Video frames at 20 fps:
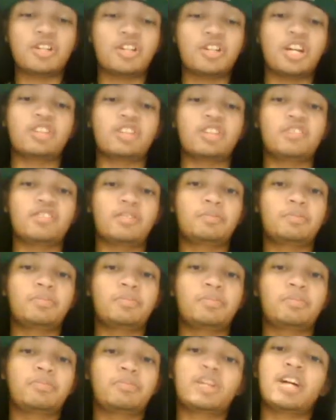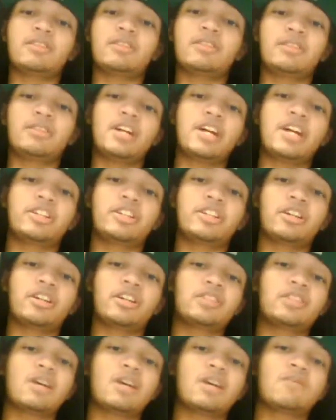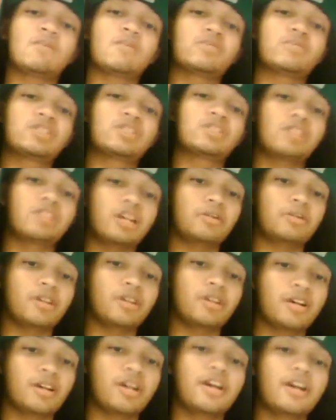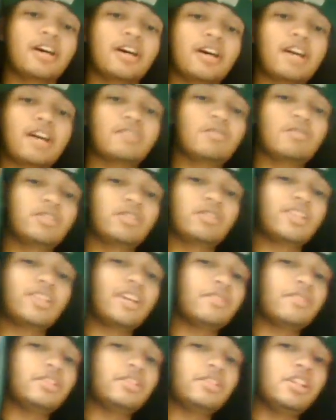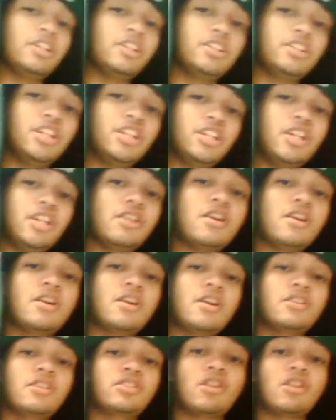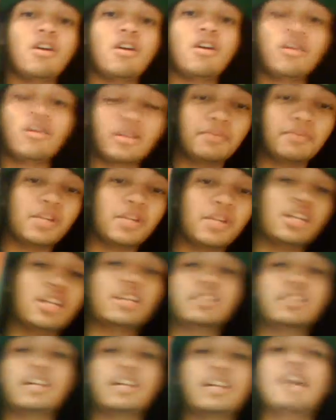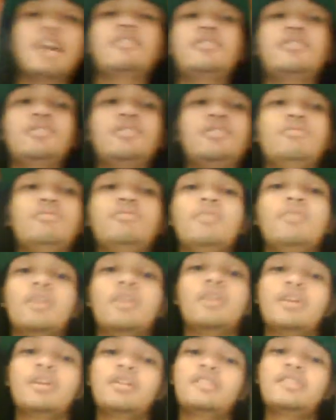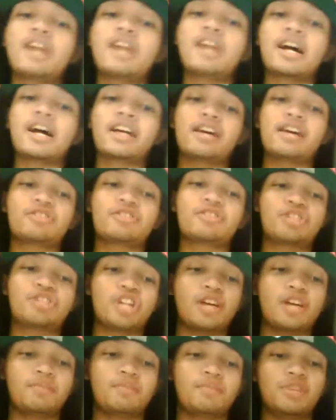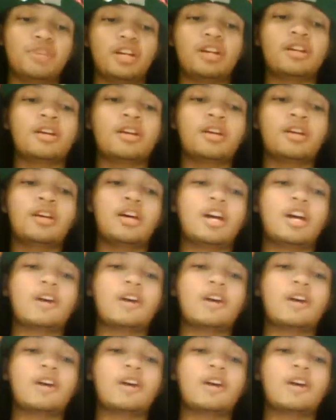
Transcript: James for the title tonight. They're on top rope slamming her, now doing tornado DDT. So ODB is now the new Knockouts champion.